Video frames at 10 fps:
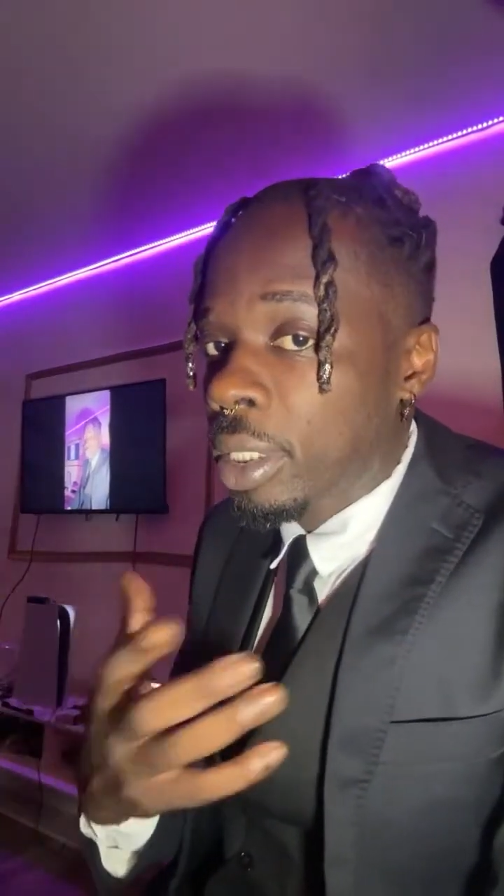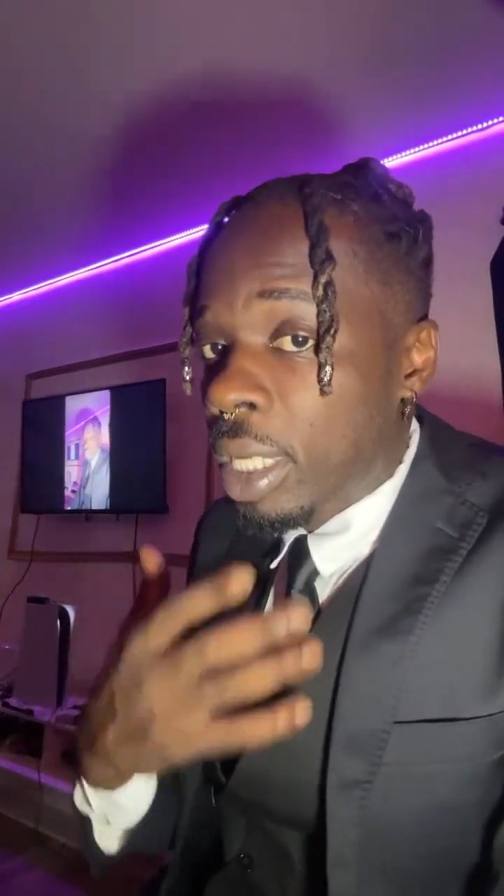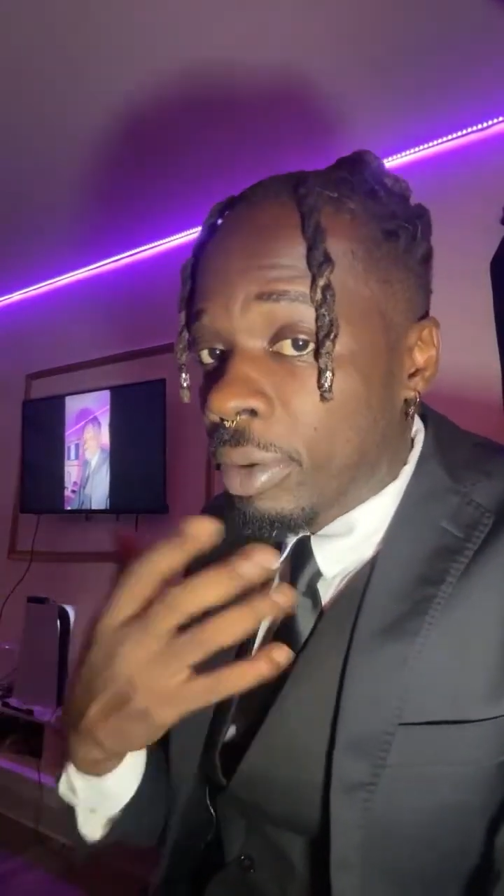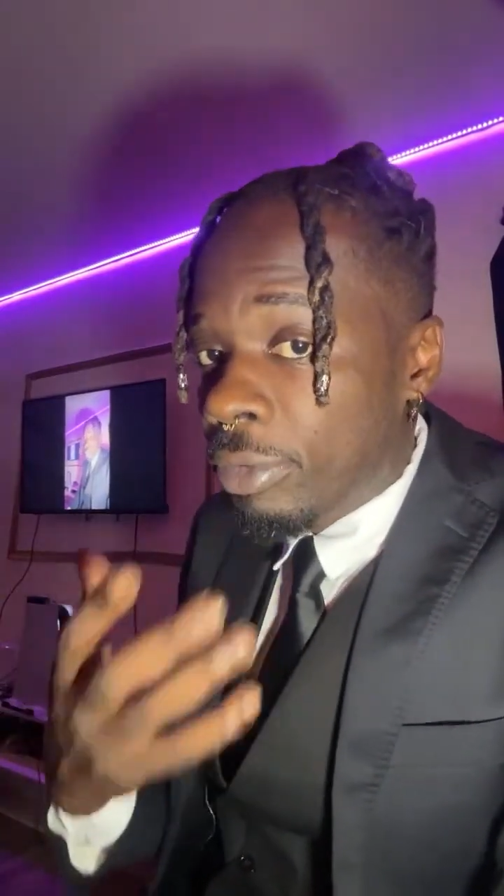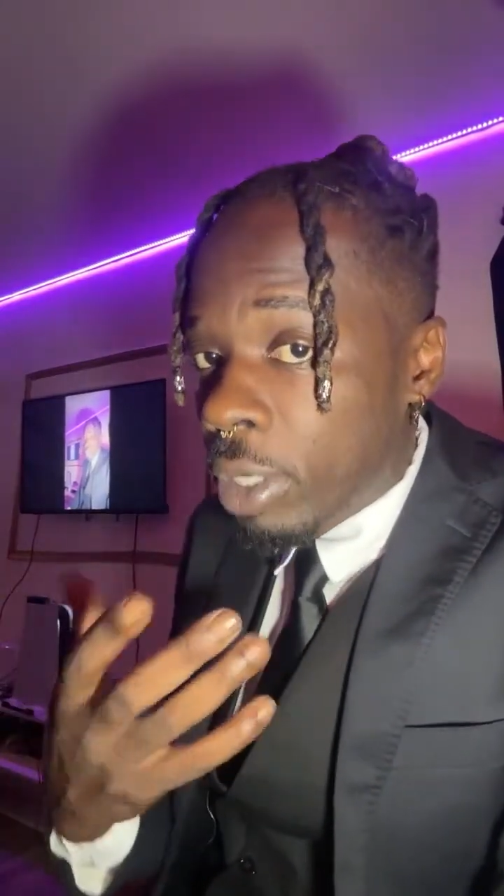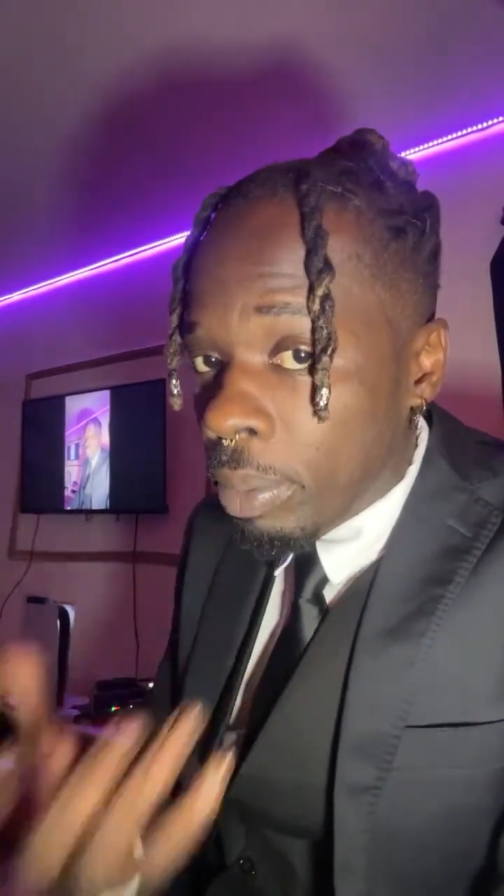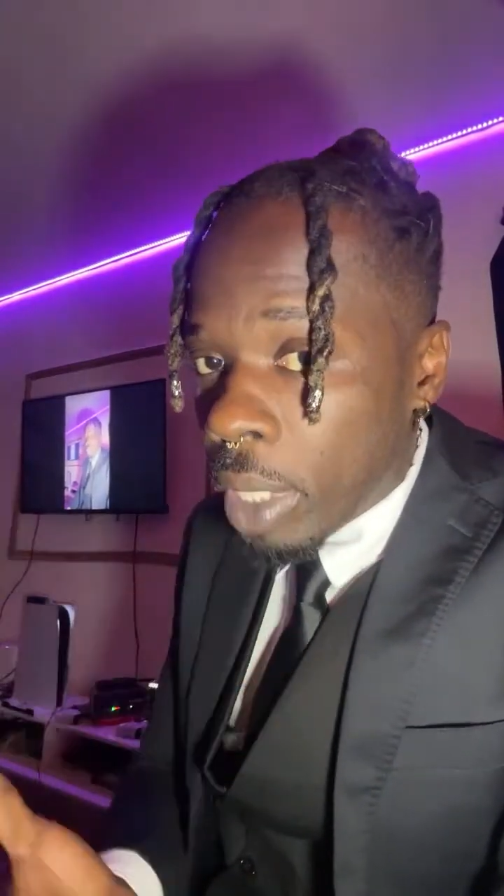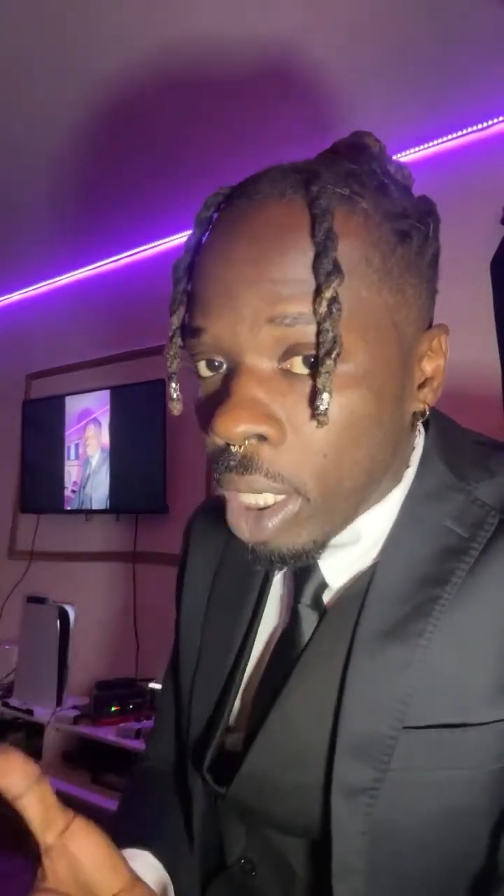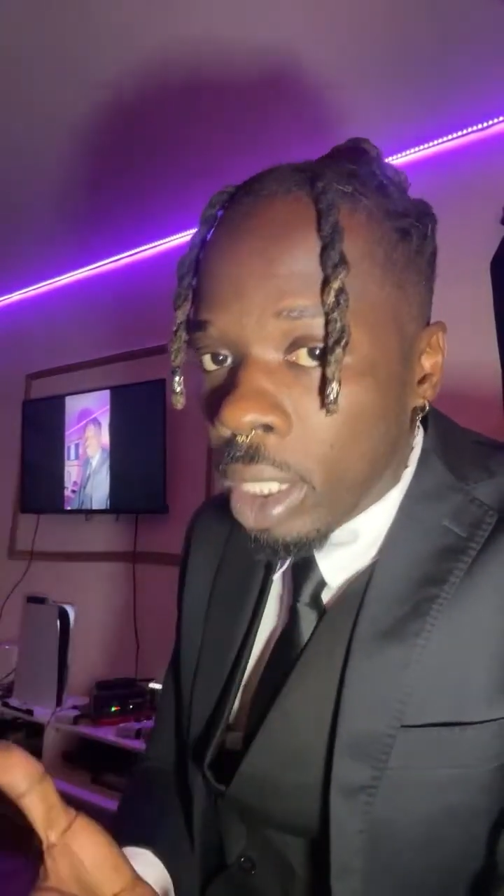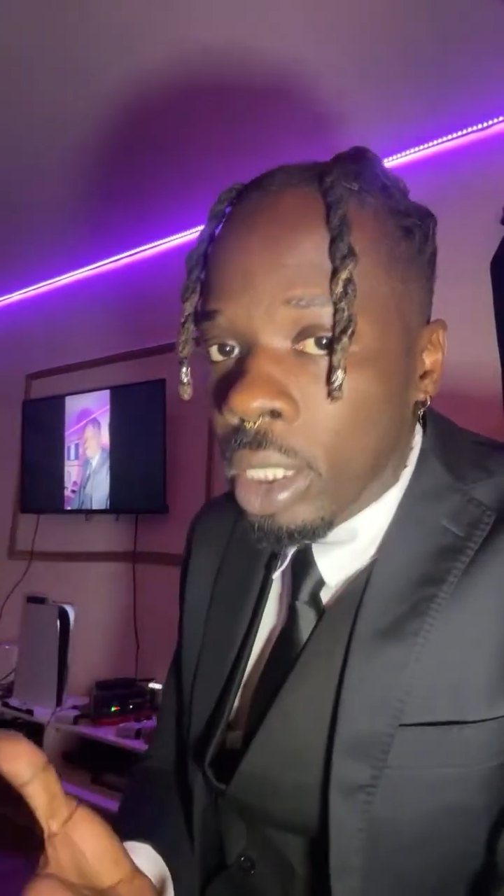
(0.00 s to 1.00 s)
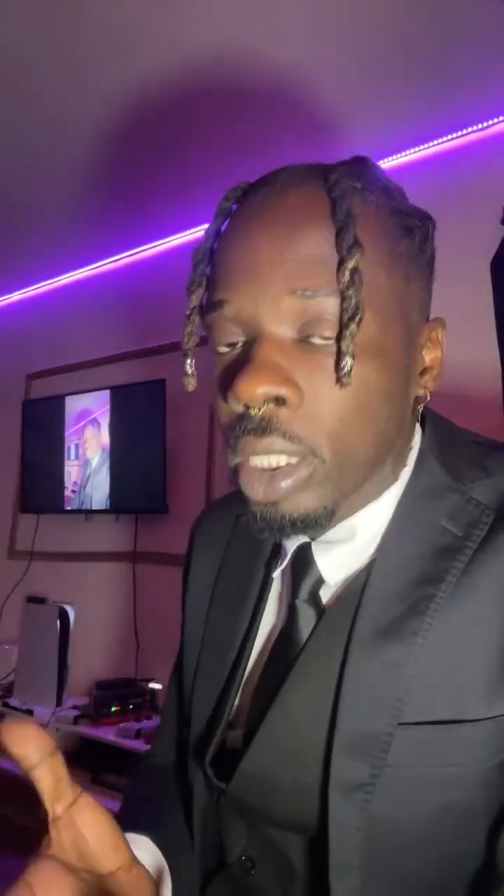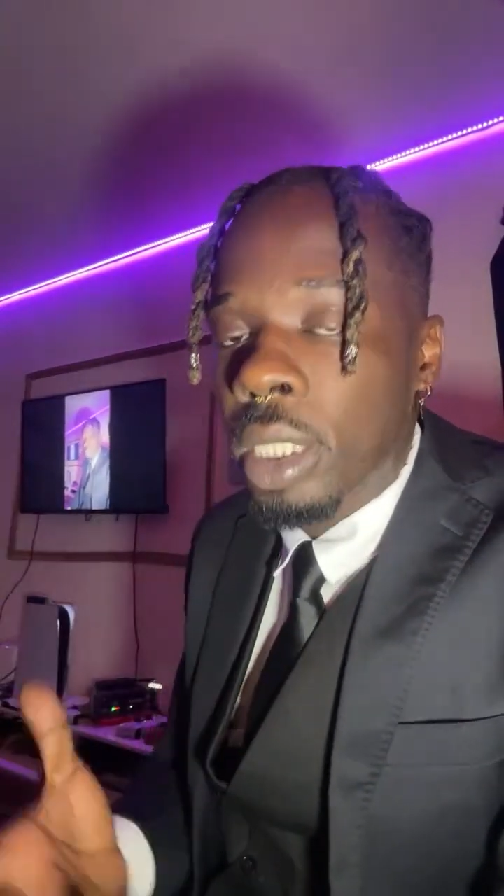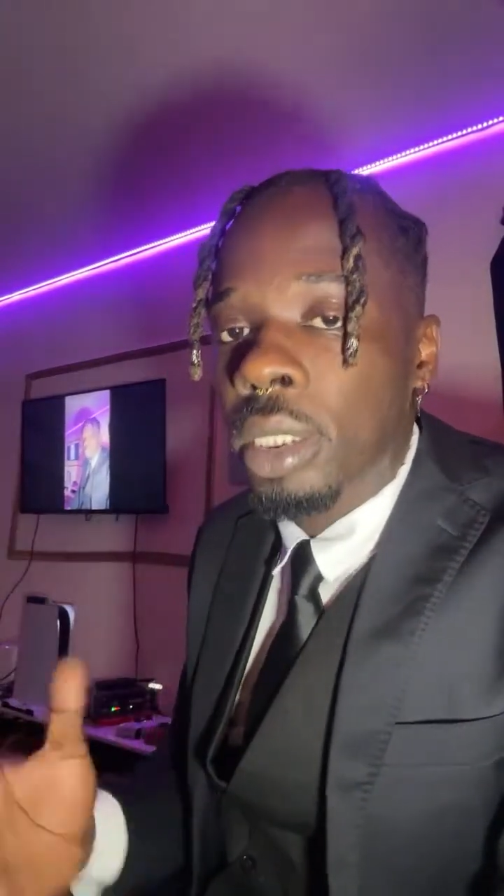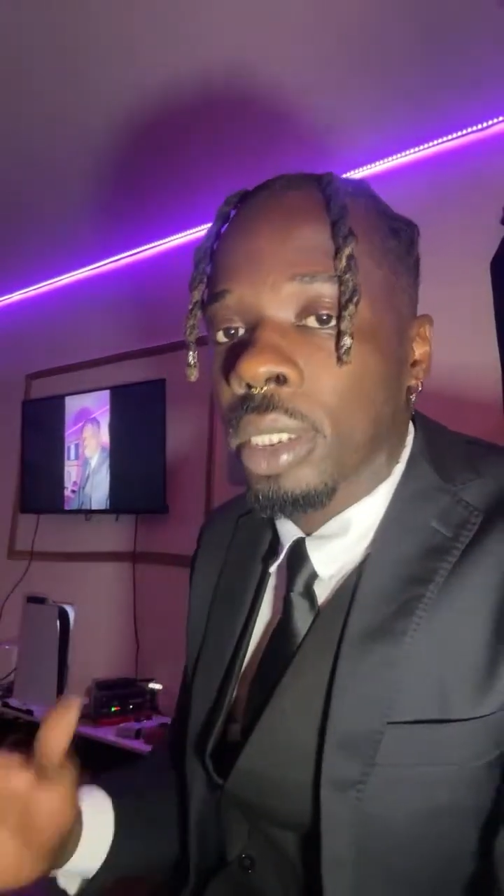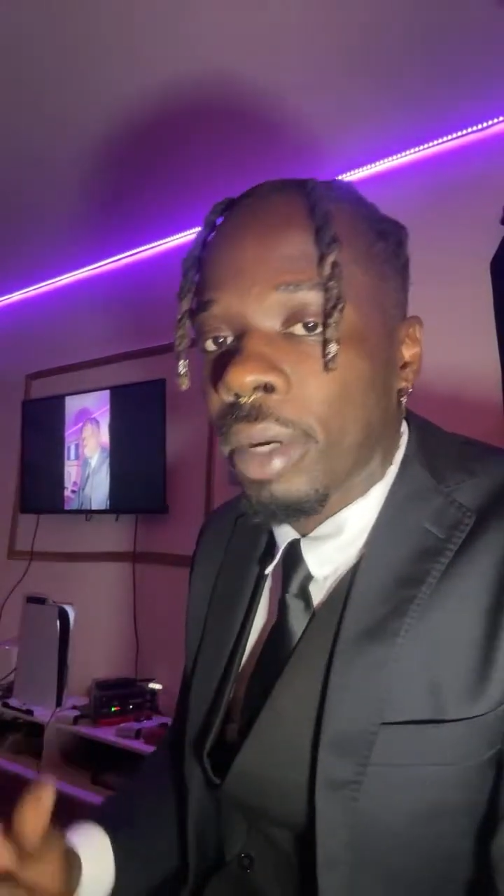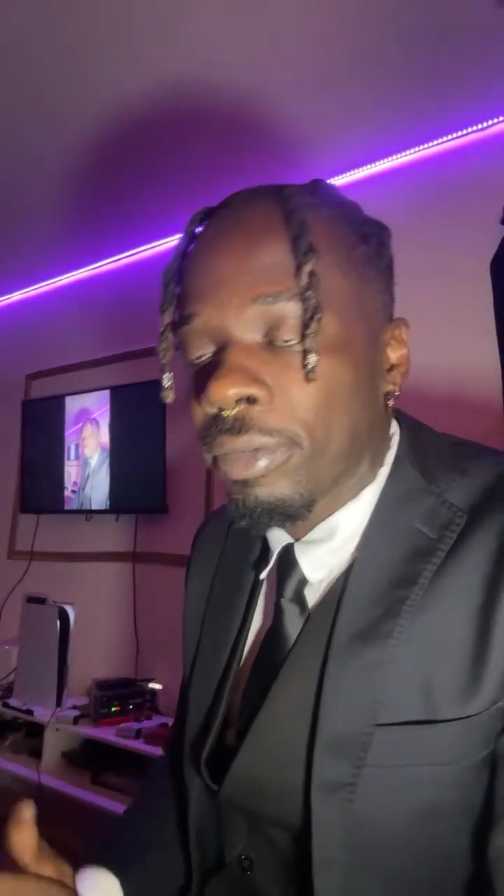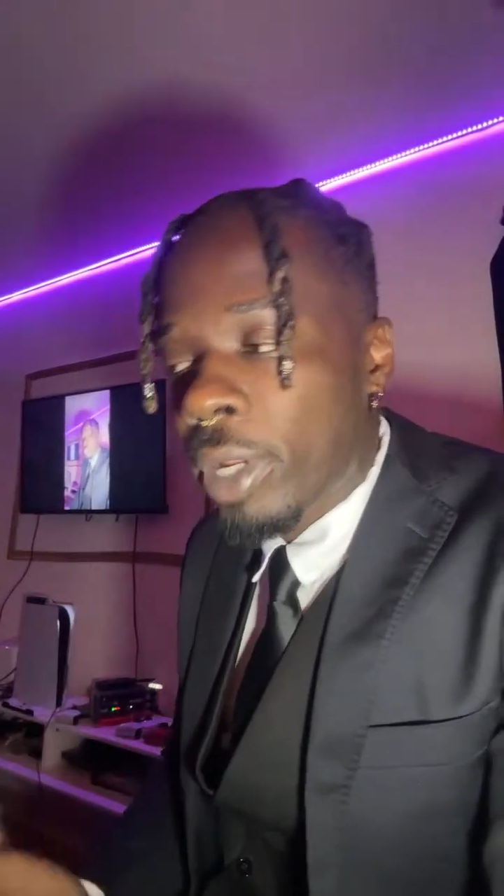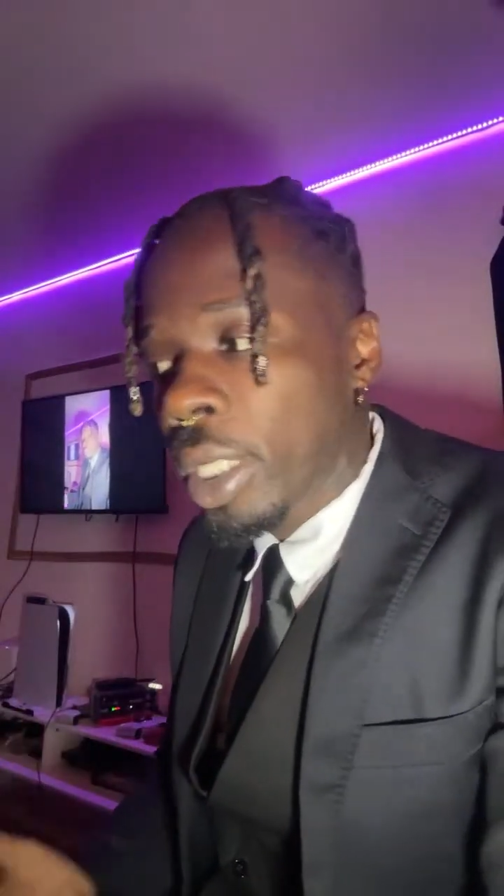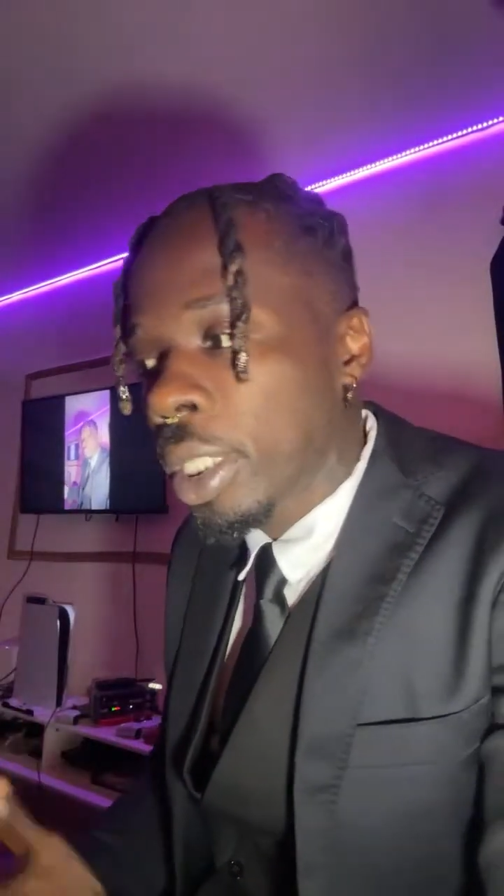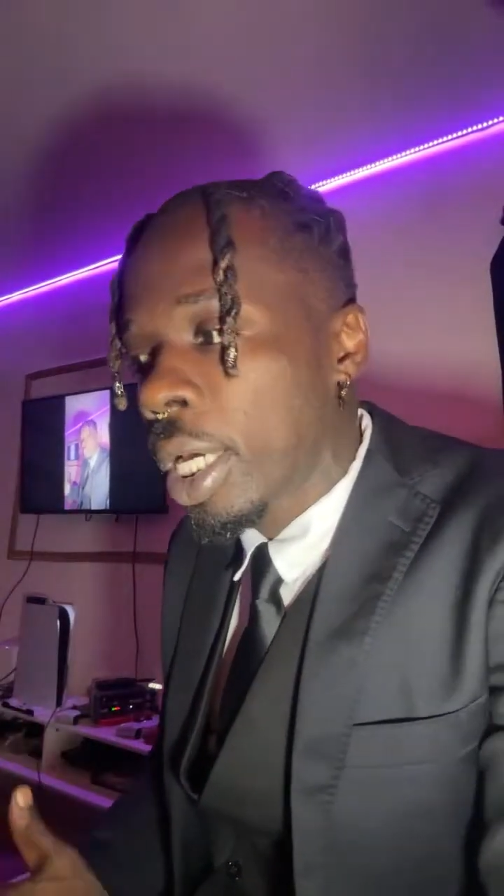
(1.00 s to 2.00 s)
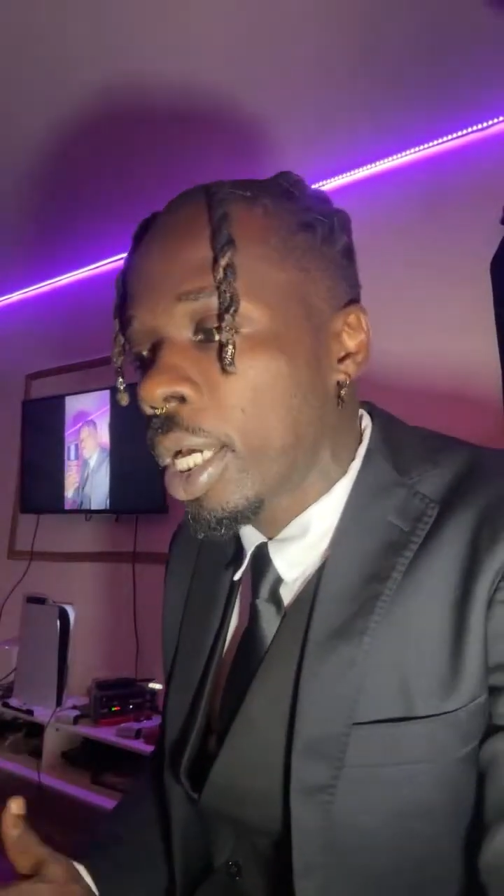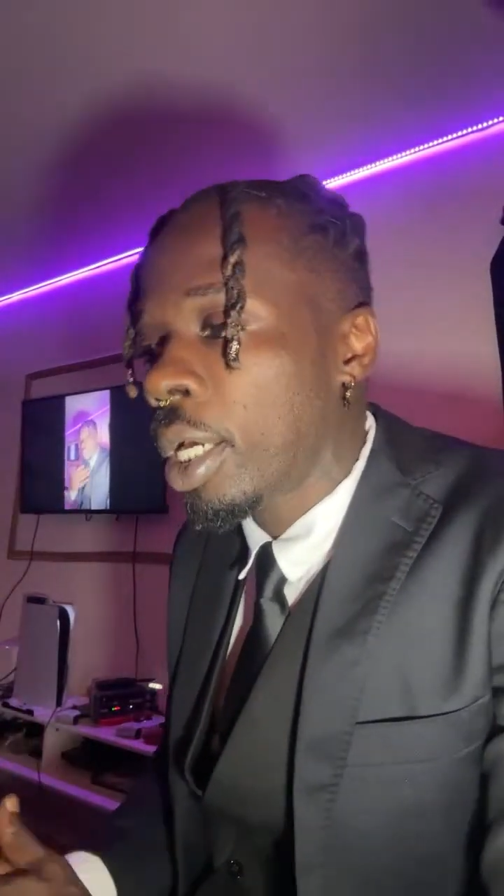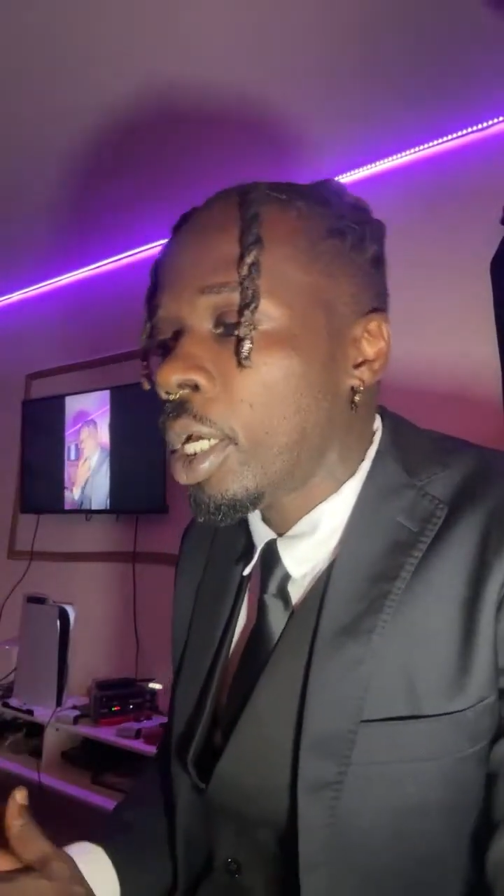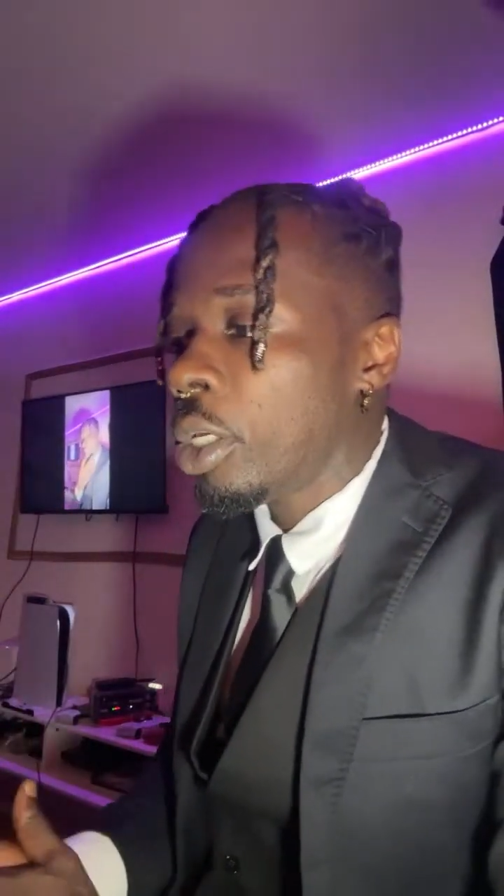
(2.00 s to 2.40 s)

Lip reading: inflamed and stuff like that.